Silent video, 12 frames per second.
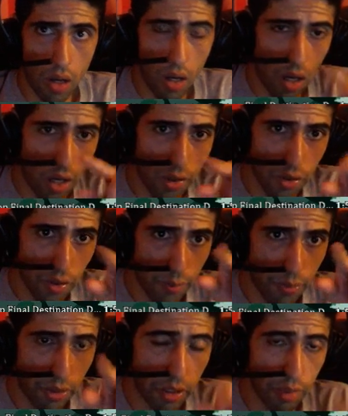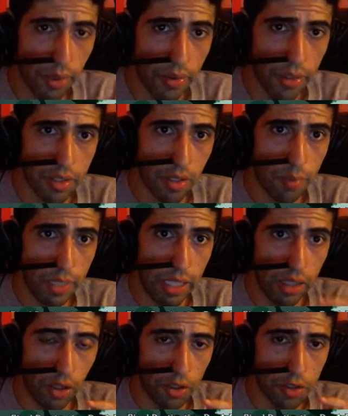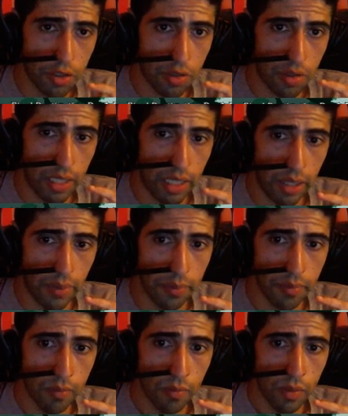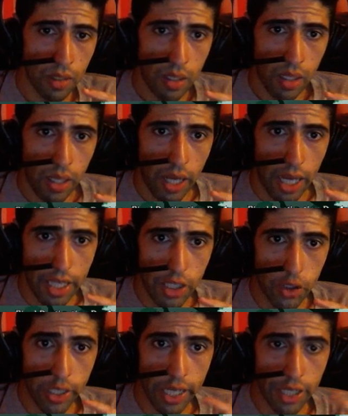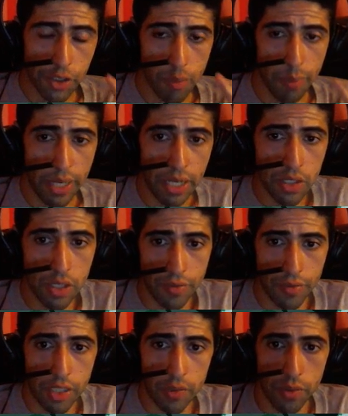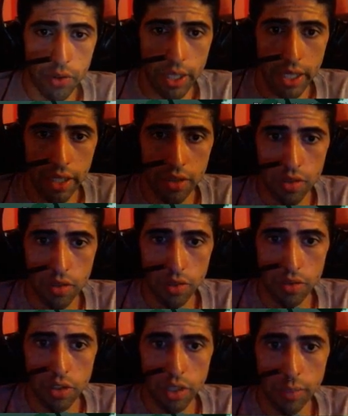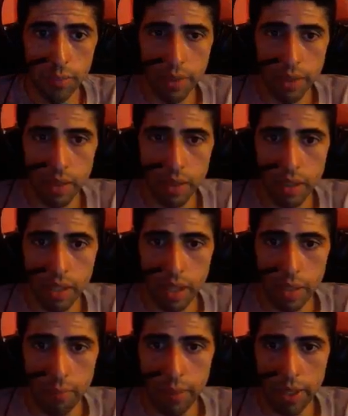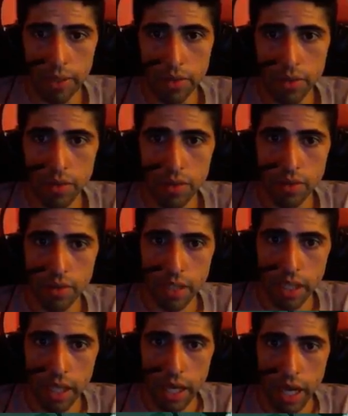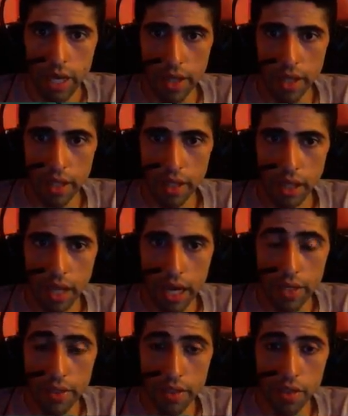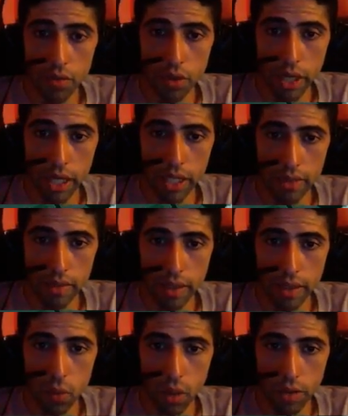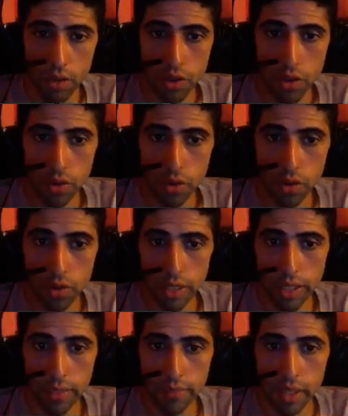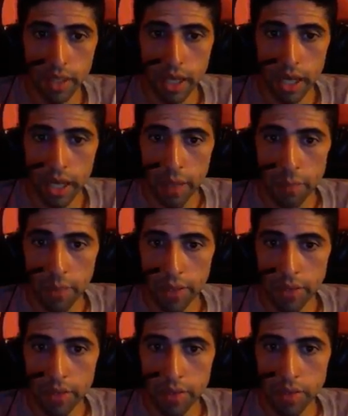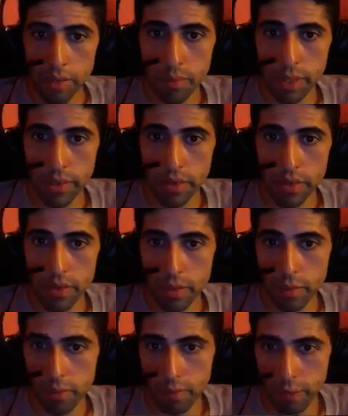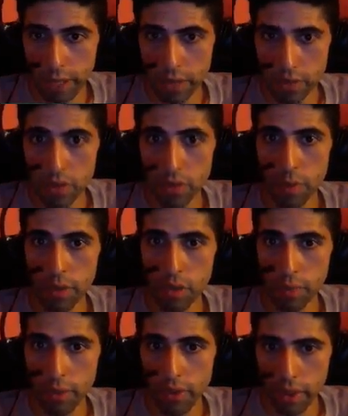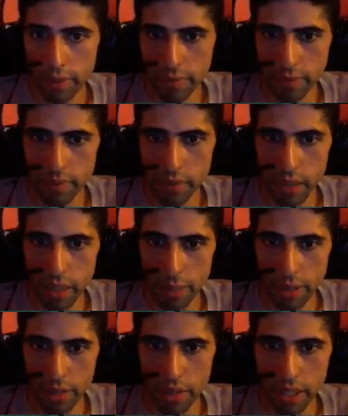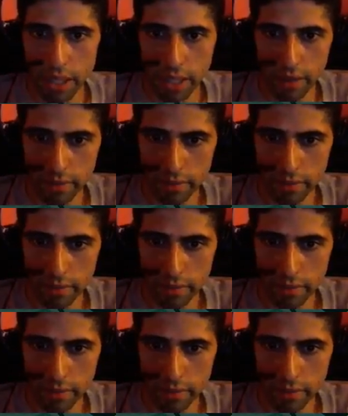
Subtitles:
under the prickleberries that are being launched into the air, and then you can actually bounce off of these with your cane. So jump, bounce, and then this is the route I like to take. 1, 2, 3, bounce, bounce, bounce off the prickleberry, bounce again,